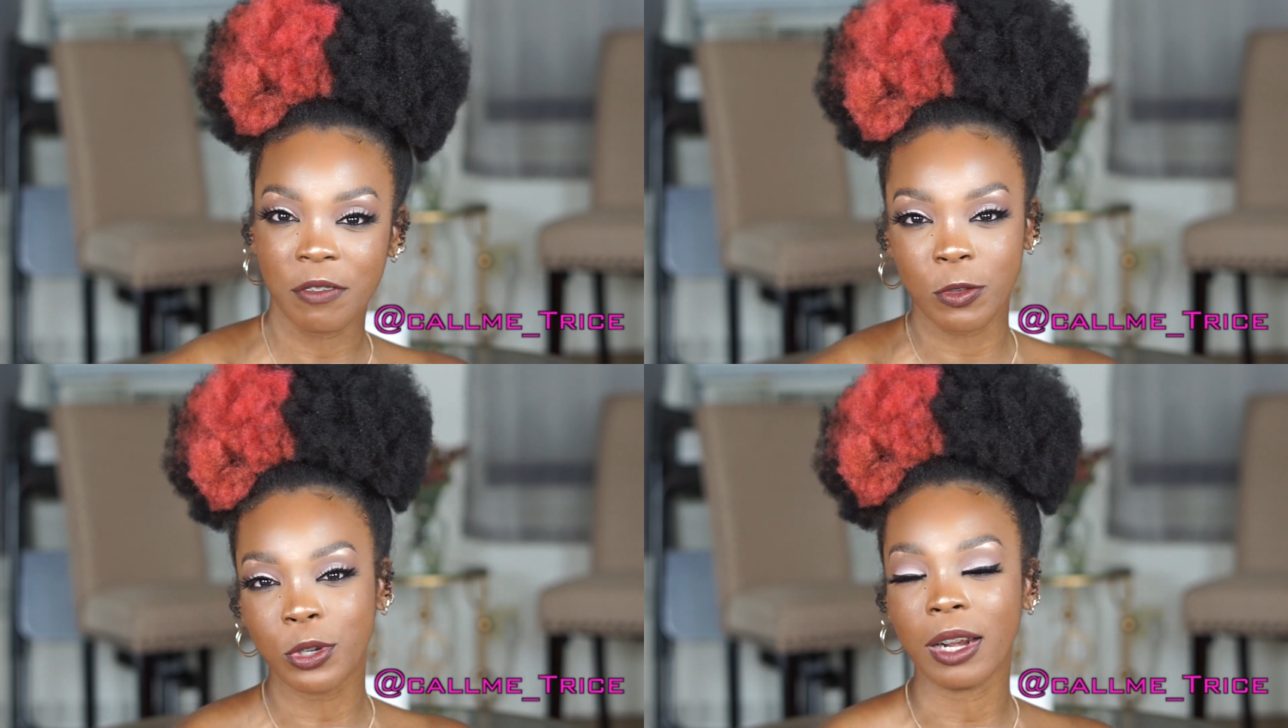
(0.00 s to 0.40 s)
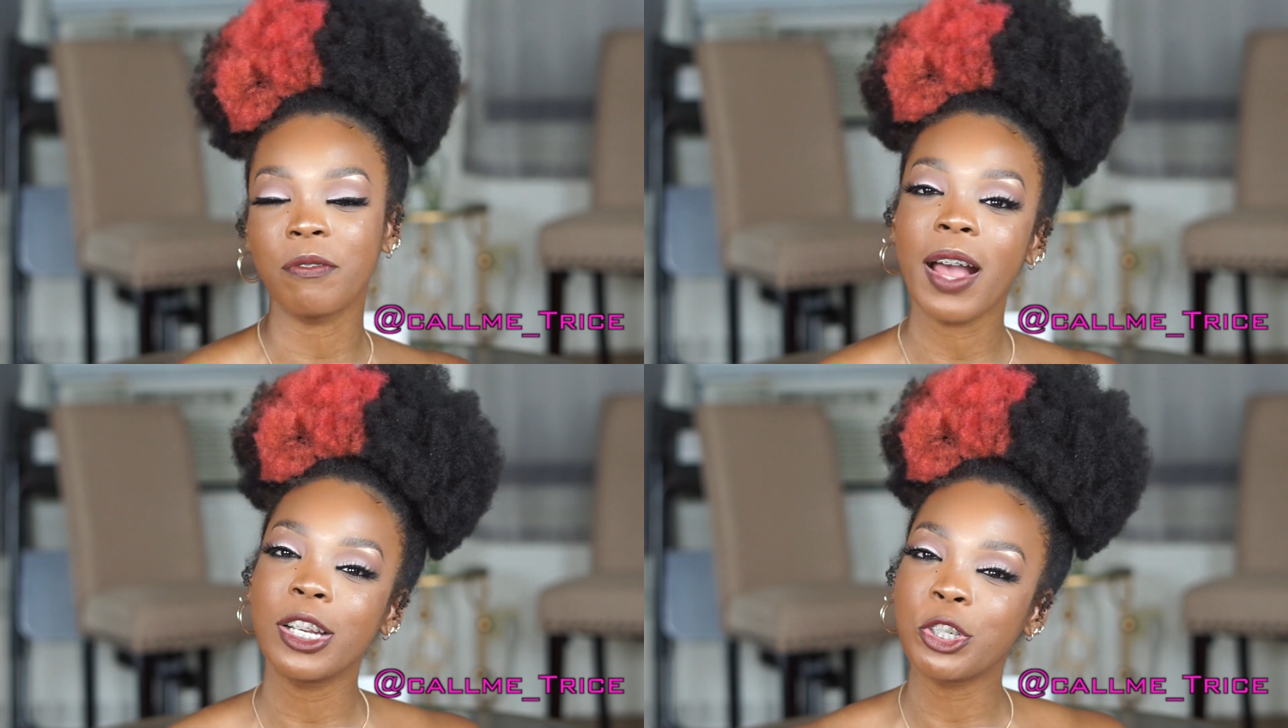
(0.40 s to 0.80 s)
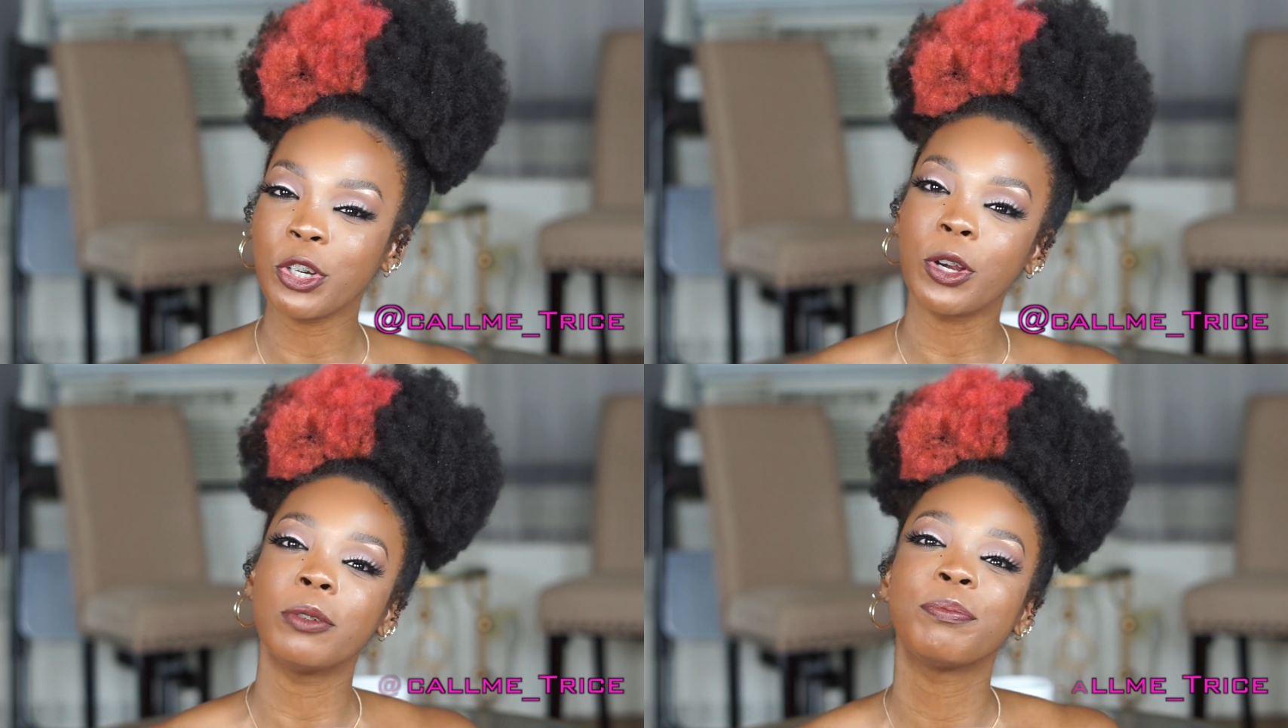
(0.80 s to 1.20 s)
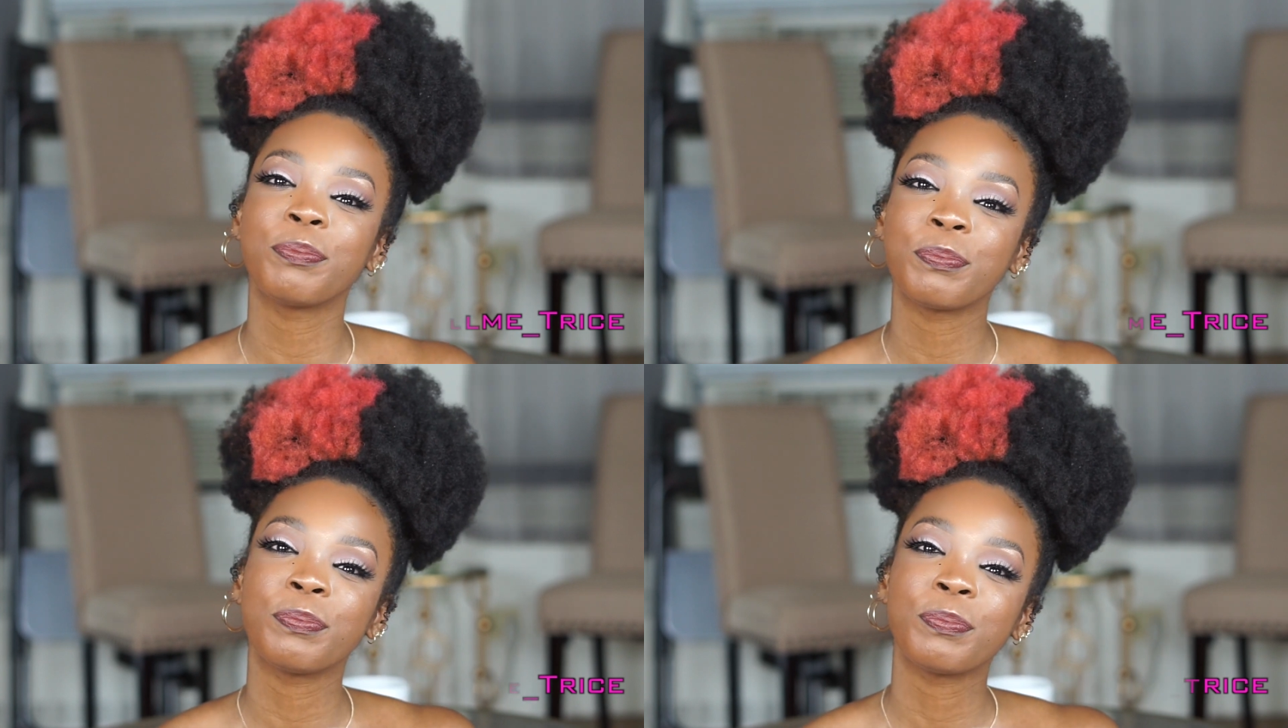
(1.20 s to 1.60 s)
If you're trying to find your girl,
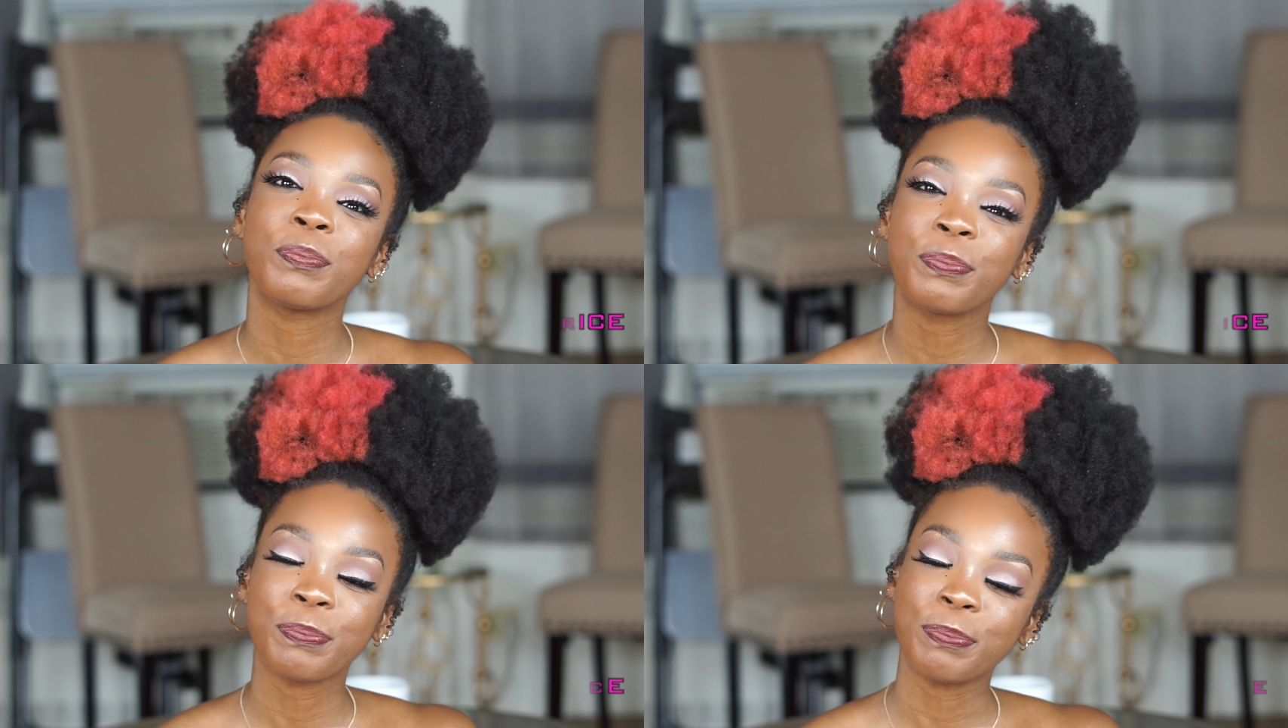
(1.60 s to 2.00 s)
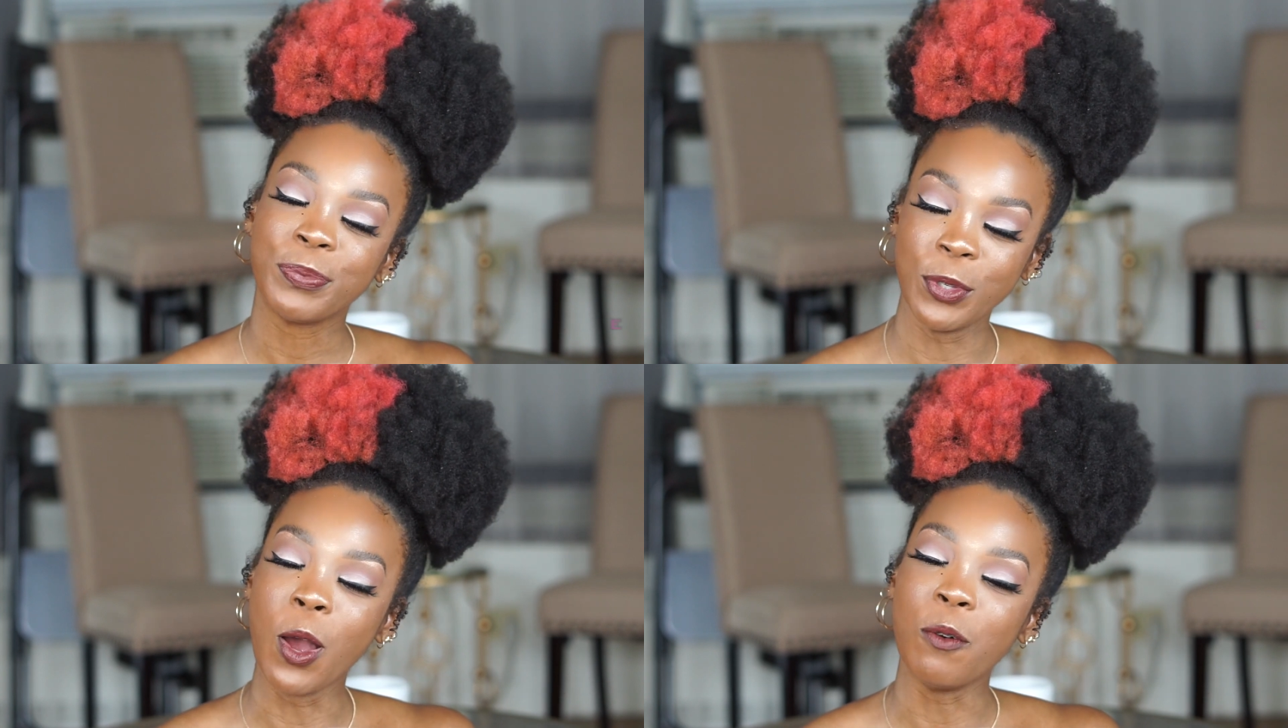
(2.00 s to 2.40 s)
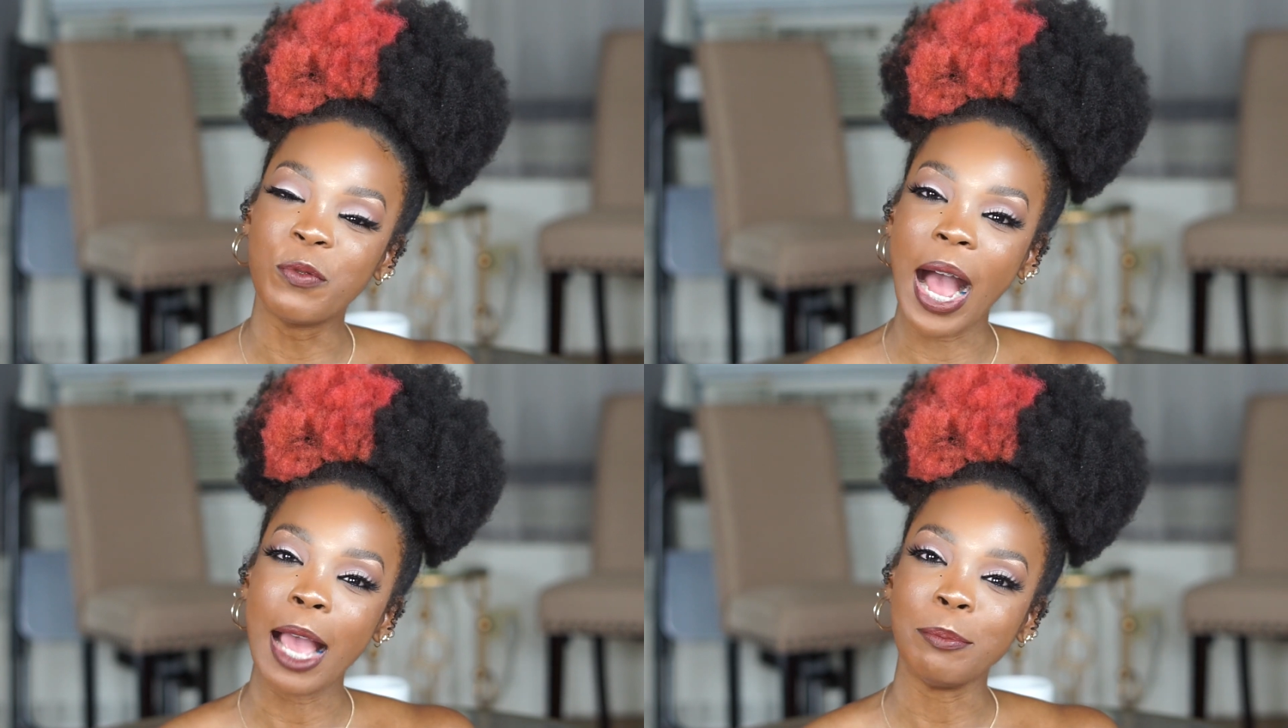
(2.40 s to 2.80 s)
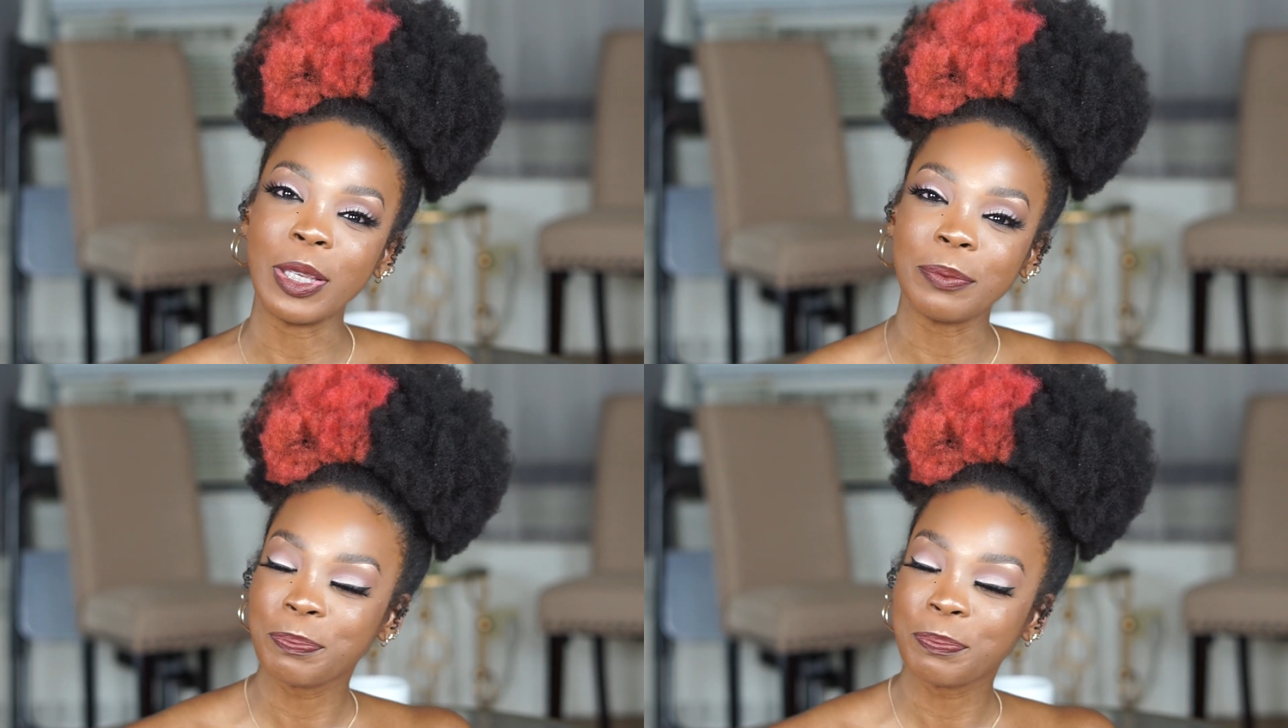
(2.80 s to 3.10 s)
you're going to find me.